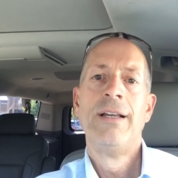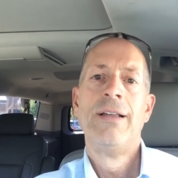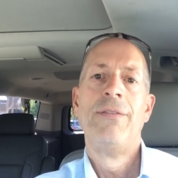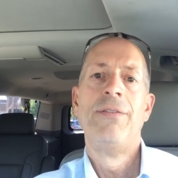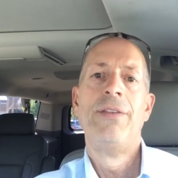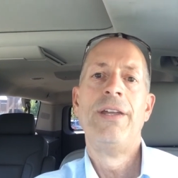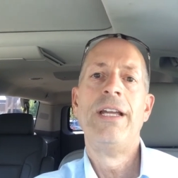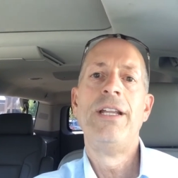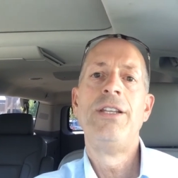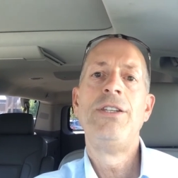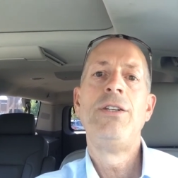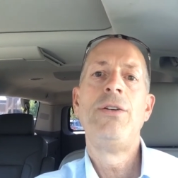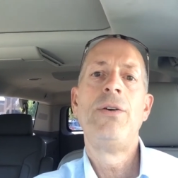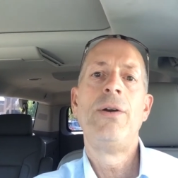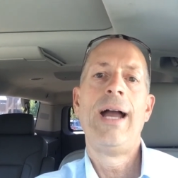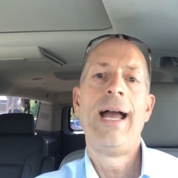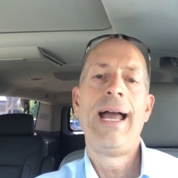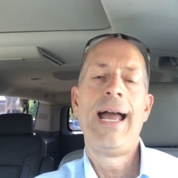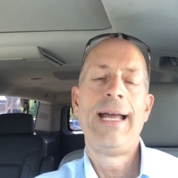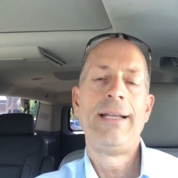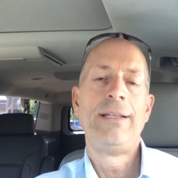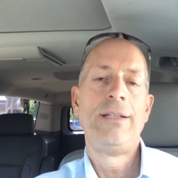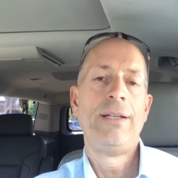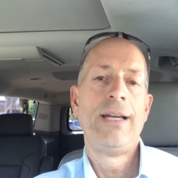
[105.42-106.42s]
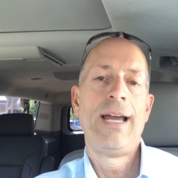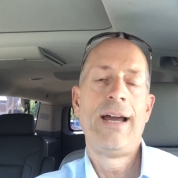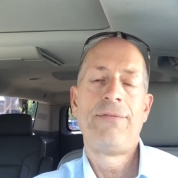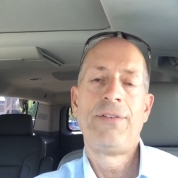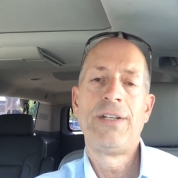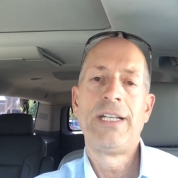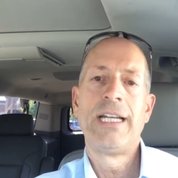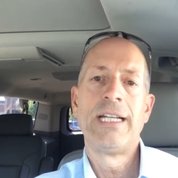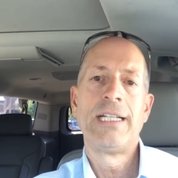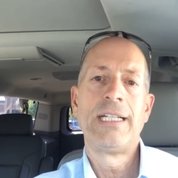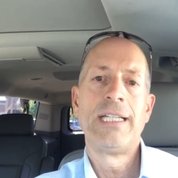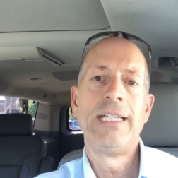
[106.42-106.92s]
then you you have
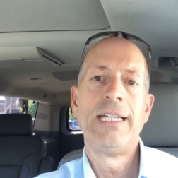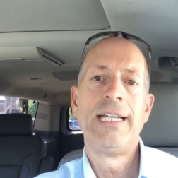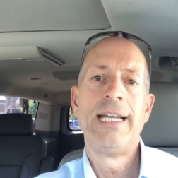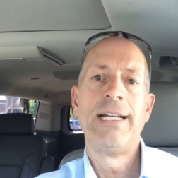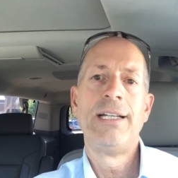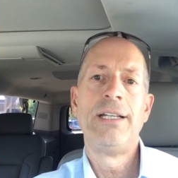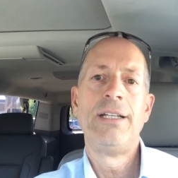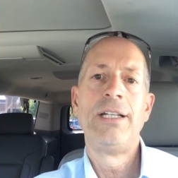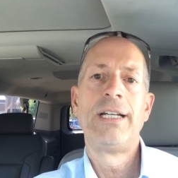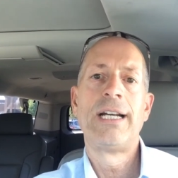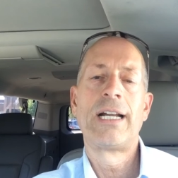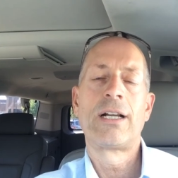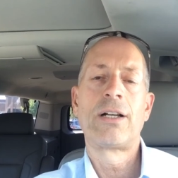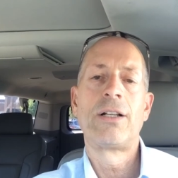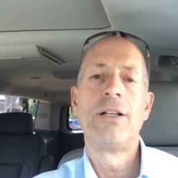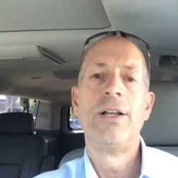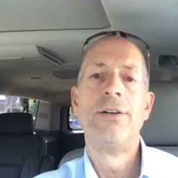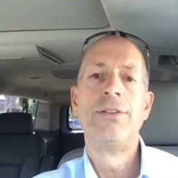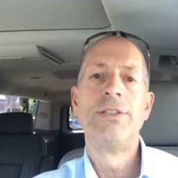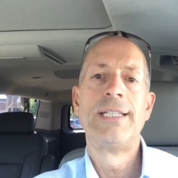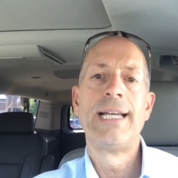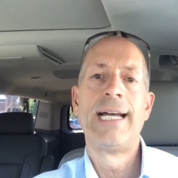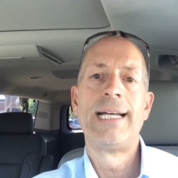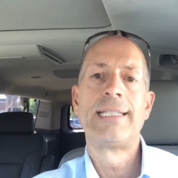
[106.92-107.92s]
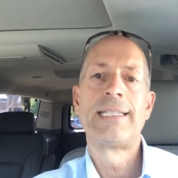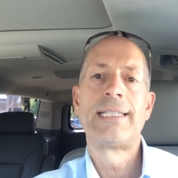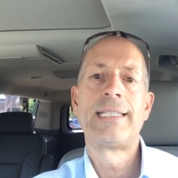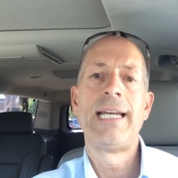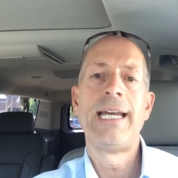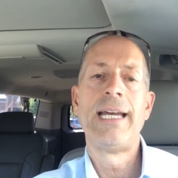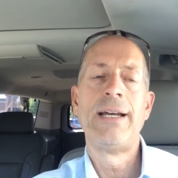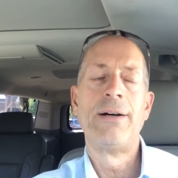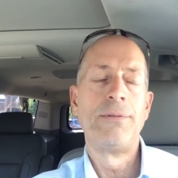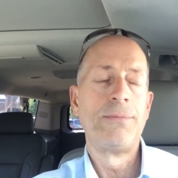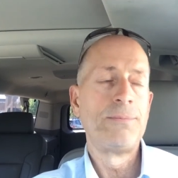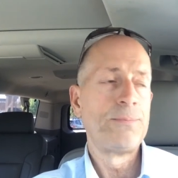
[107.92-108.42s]
to get to the end and you got to close that
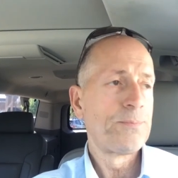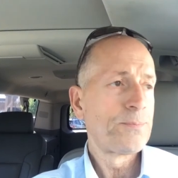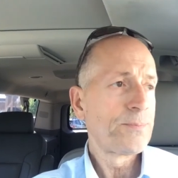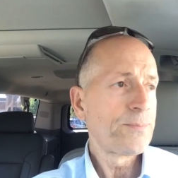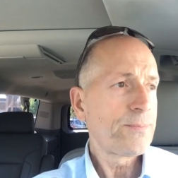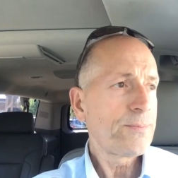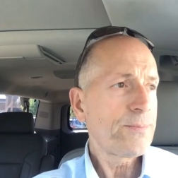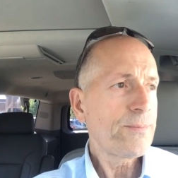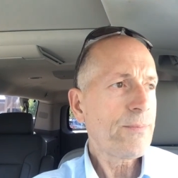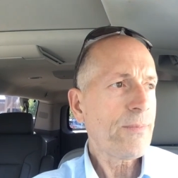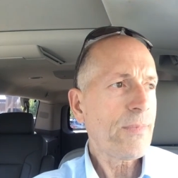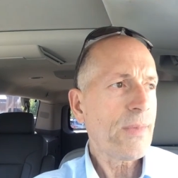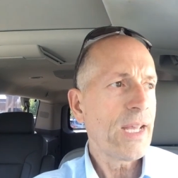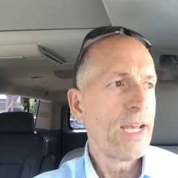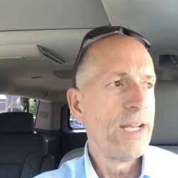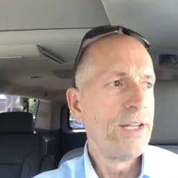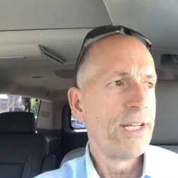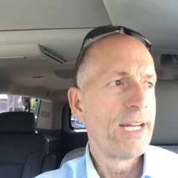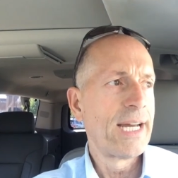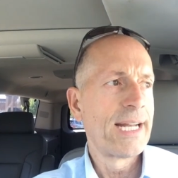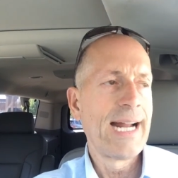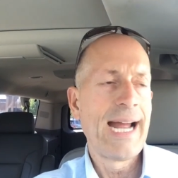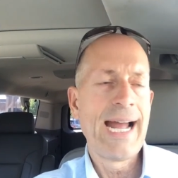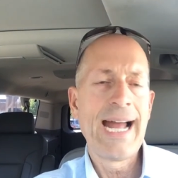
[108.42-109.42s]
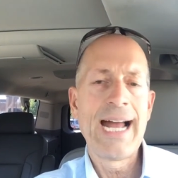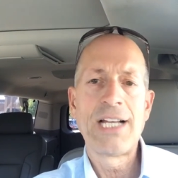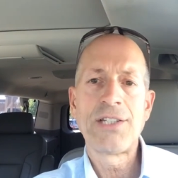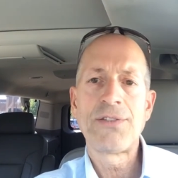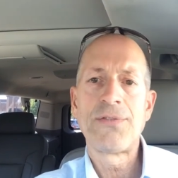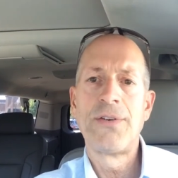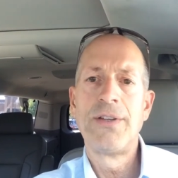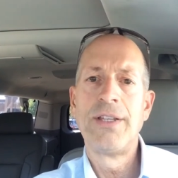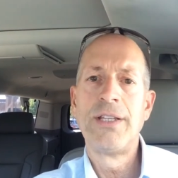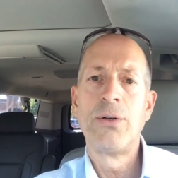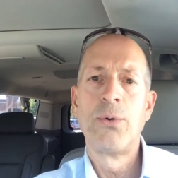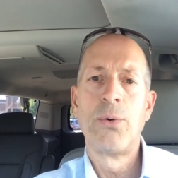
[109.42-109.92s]
sale and you got to
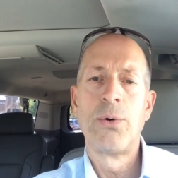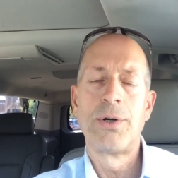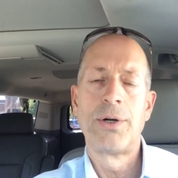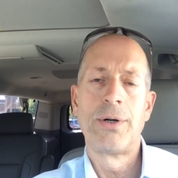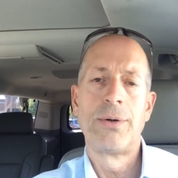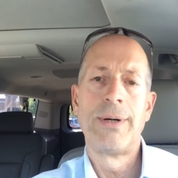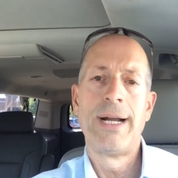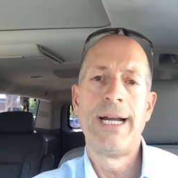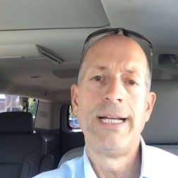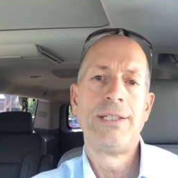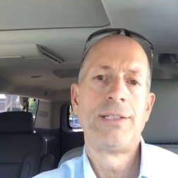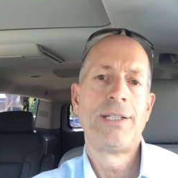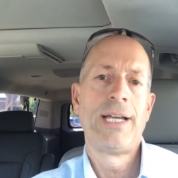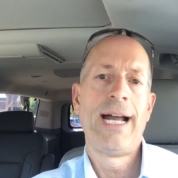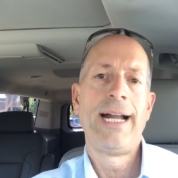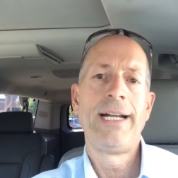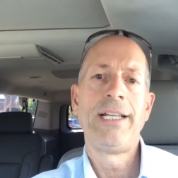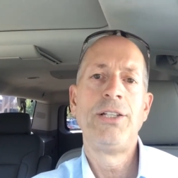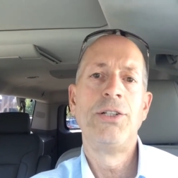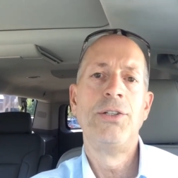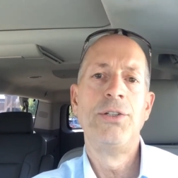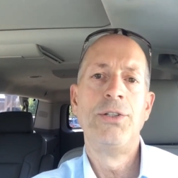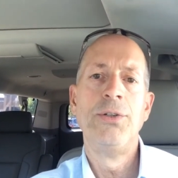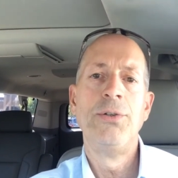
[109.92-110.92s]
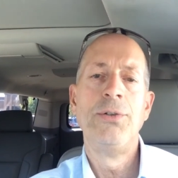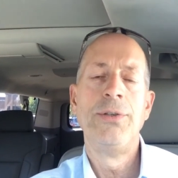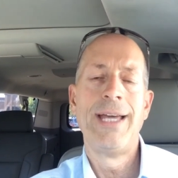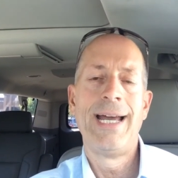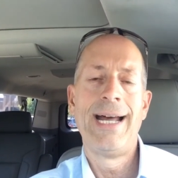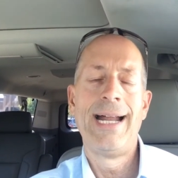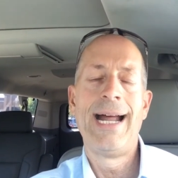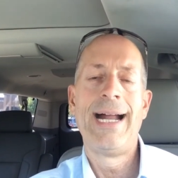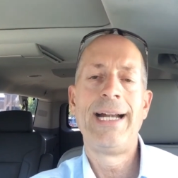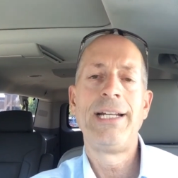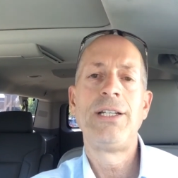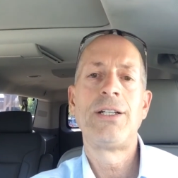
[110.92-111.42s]
ask for the order, right? So how do you do
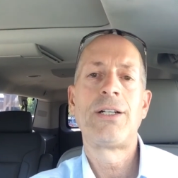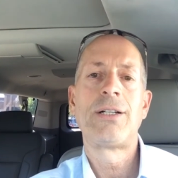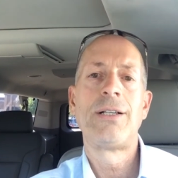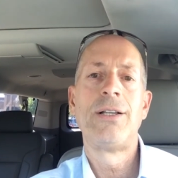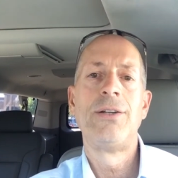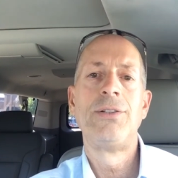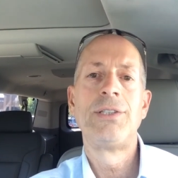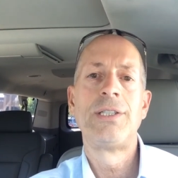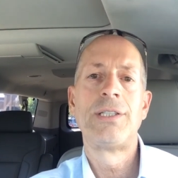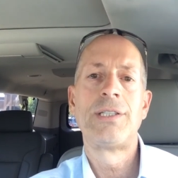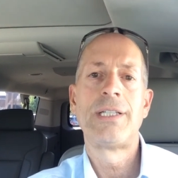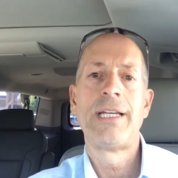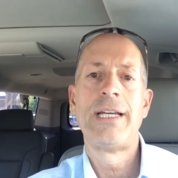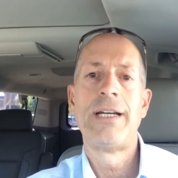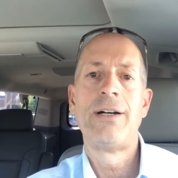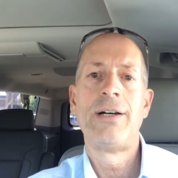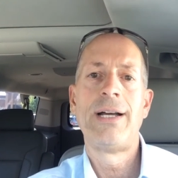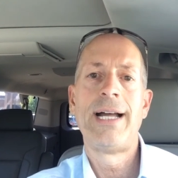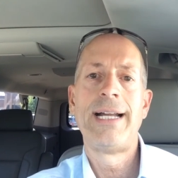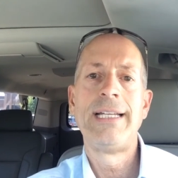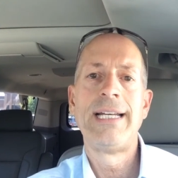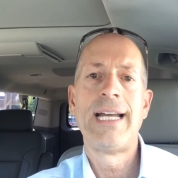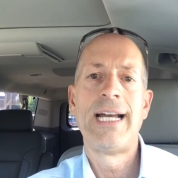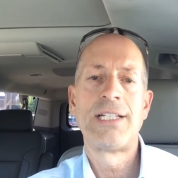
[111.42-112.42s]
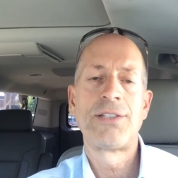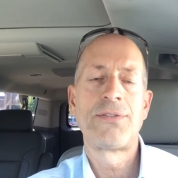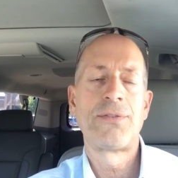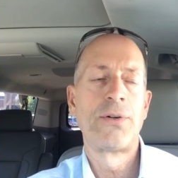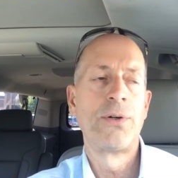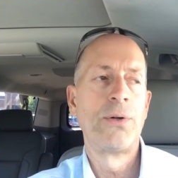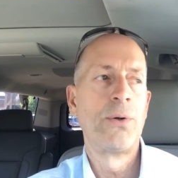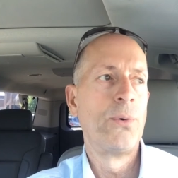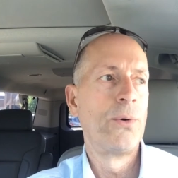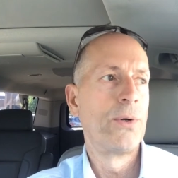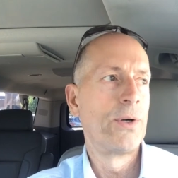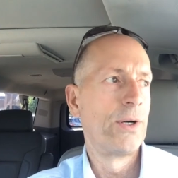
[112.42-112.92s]
that? How do you close a sale? How do you ask
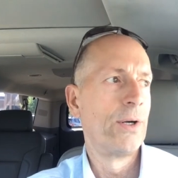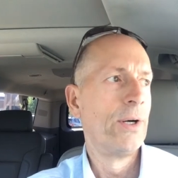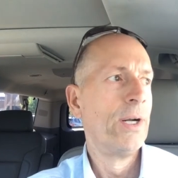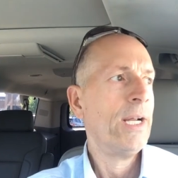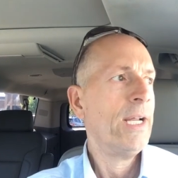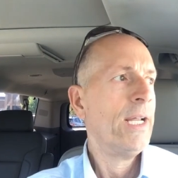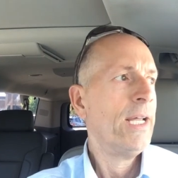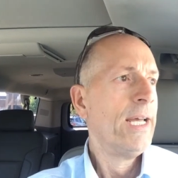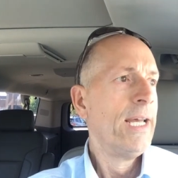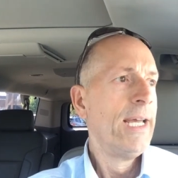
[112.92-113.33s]
for an order?